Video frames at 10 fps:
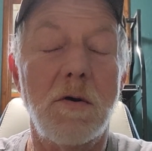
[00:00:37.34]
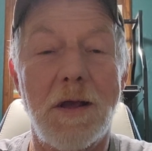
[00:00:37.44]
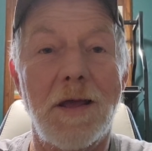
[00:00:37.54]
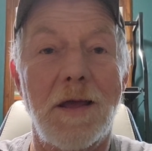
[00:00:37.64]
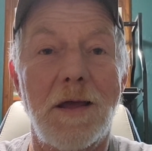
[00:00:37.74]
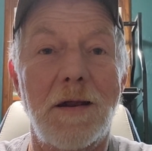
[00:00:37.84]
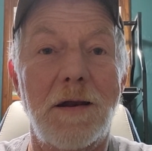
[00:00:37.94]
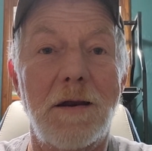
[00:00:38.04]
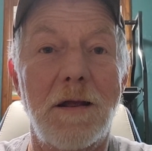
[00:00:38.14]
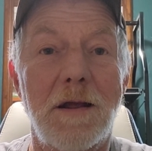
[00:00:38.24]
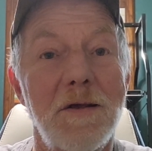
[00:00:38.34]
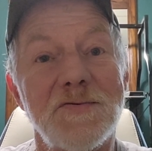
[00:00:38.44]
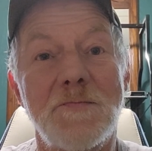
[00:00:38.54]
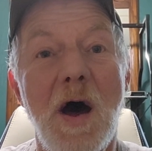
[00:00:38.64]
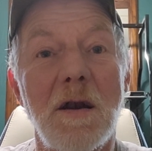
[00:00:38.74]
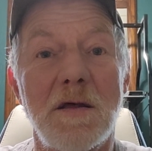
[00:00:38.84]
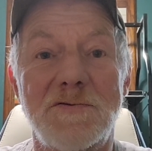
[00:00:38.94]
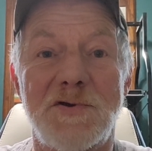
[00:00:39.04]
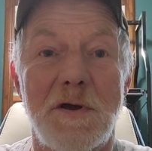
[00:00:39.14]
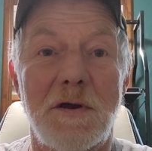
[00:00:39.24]
and it is a modeling
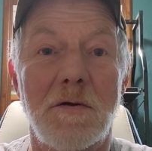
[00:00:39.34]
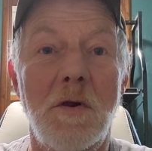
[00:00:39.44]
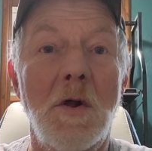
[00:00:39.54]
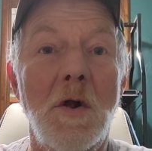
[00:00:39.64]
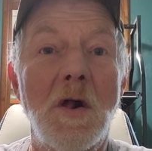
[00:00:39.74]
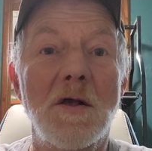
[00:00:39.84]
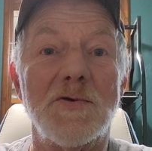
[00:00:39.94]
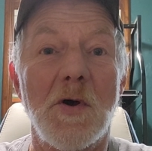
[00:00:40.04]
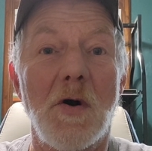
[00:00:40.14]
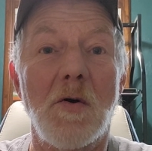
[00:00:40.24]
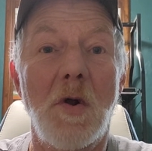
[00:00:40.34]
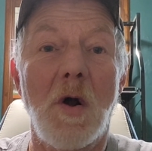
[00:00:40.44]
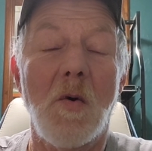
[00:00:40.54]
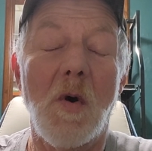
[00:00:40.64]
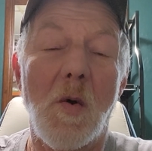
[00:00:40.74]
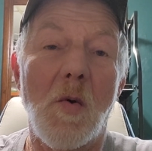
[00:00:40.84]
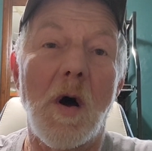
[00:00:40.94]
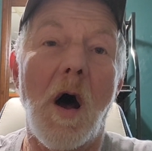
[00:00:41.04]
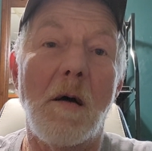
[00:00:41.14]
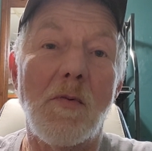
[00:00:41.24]
channel. So
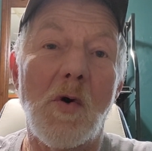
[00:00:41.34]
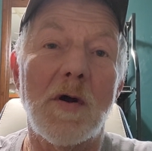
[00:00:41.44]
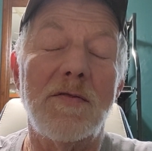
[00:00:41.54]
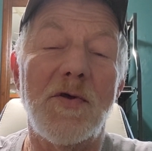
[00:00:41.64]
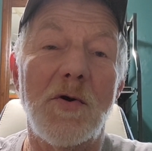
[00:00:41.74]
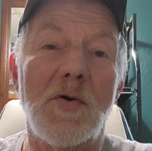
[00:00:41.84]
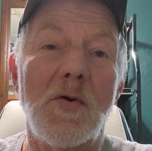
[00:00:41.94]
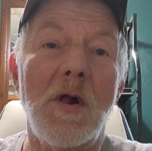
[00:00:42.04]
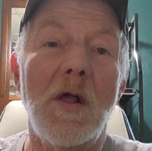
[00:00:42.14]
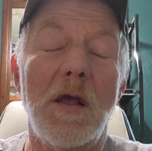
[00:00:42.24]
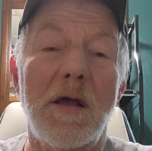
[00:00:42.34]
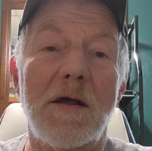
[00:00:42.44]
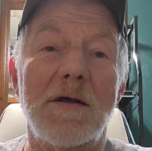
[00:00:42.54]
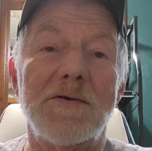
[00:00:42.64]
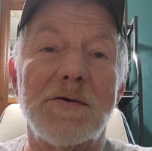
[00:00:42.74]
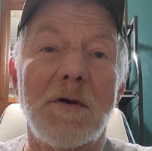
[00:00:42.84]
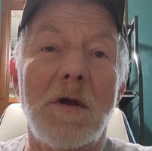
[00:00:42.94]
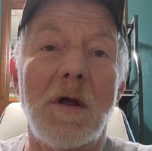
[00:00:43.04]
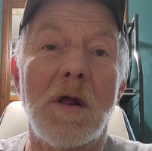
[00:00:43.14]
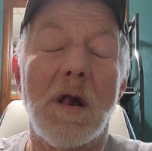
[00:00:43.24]
what I'm going to do is
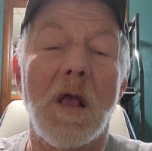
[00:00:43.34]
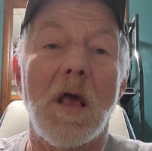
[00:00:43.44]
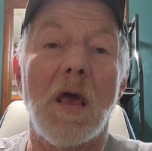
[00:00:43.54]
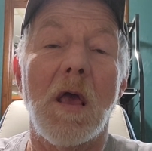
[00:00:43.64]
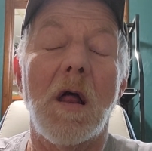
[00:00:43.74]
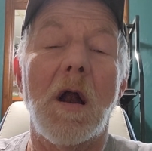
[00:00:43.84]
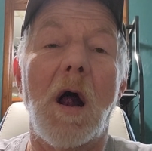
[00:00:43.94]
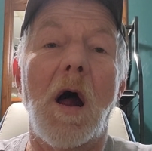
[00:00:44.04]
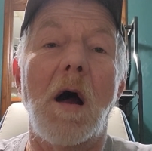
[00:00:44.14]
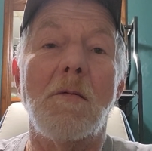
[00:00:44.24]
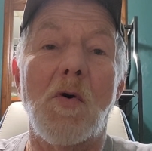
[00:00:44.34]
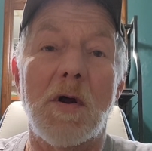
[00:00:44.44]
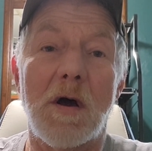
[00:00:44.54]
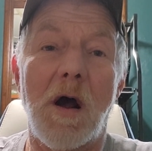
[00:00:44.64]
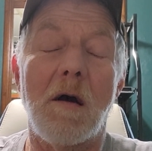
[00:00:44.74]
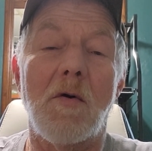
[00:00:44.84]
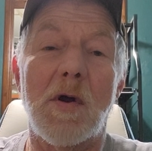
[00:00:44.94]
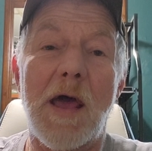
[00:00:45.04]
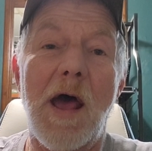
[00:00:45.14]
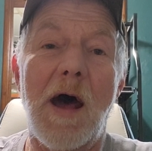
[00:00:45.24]
I'm
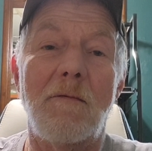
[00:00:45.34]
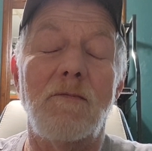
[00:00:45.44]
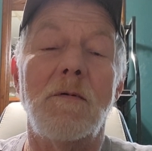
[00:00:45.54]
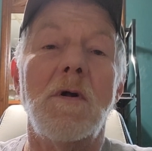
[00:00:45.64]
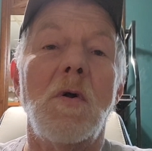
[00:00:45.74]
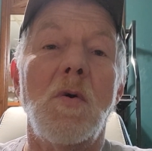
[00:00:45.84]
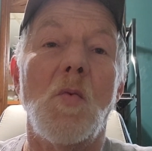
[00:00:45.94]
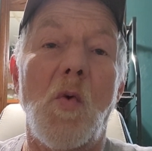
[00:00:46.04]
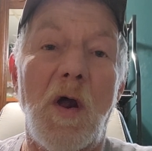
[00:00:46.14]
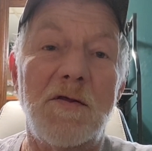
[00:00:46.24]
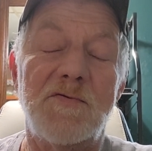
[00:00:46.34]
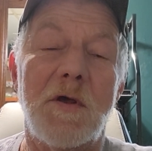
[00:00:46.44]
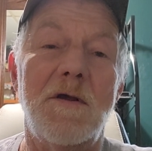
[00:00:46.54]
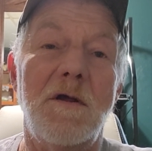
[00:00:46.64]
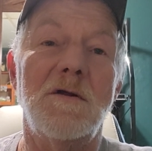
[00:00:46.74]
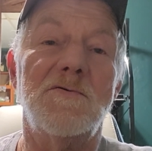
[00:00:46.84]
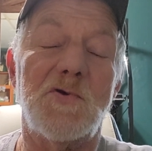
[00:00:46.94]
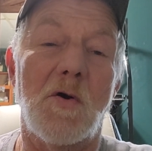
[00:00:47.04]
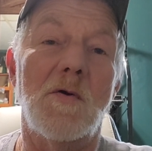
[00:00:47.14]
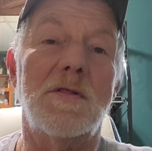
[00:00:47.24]
going to have Wednesday
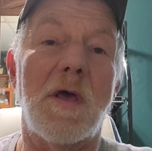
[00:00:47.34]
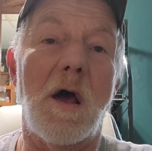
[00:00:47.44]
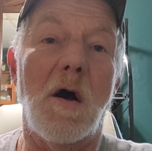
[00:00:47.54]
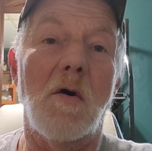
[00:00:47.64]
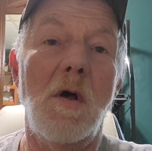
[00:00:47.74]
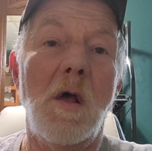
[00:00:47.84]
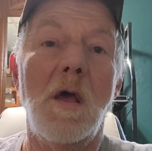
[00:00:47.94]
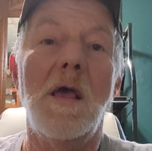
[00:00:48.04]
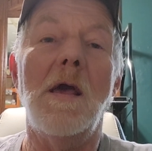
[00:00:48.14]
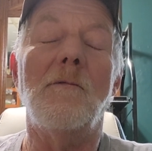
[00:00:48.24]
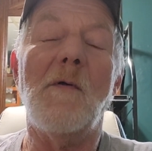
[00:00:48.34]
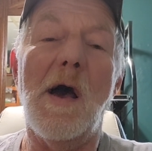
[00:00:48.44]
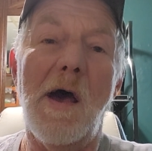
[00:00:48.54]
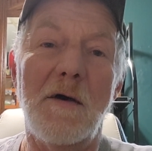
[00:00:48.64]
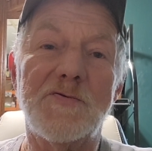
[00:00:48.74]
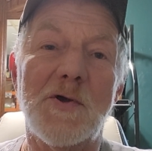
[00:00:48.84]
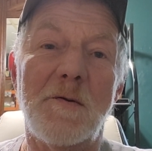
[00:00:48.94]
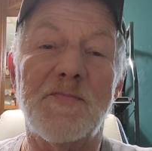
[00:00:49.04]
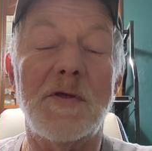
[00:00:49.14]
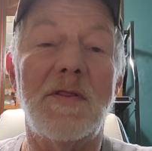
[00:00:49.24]
Show and Tell. If I have
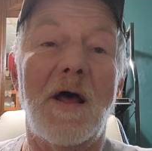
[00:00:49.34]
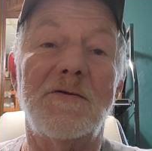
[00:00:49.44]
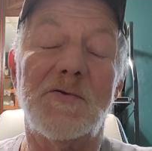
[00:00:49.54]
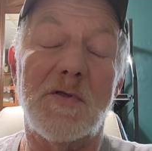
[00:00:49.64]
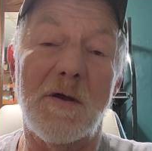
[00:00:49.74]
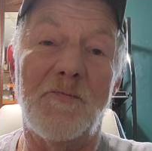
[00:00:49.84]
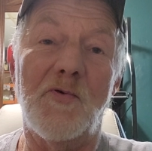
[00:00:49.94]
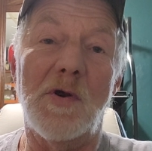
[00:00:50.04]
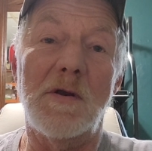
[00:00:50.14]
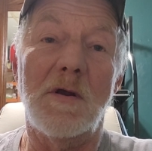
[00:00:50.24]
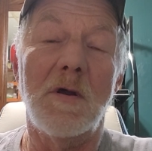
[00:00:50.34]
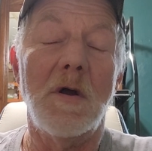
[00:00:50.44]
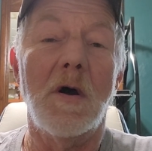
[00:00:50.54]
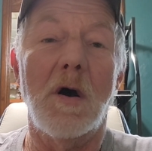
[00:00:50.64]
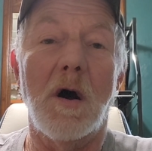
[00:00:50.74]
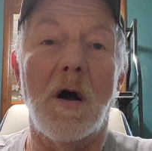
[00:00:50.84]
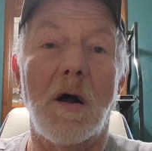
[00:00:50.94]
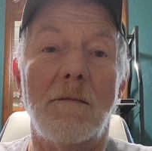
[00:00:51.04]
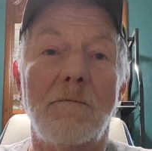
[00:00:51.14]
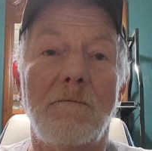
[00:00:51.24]
something that's different,
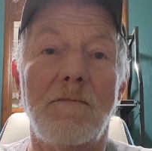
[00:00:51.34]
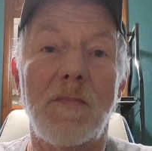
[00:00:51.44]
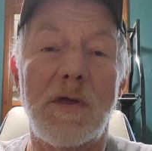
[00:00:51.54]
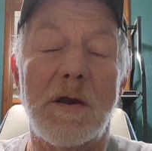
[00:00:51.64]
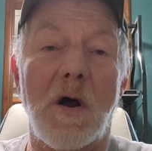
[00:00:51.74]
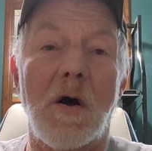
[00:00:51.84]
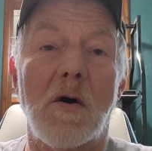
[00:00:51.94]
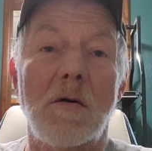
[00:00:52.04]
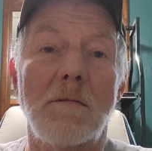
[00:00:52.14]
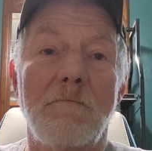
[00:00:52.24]
uh, you know,